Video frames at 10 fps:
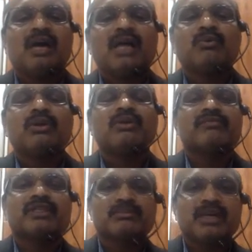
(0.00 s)
I want to
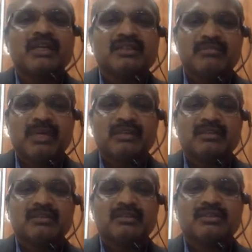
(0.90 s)
invest money in the
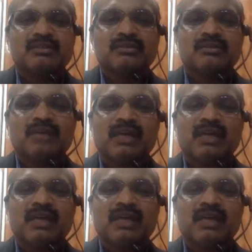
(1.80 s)
bank. So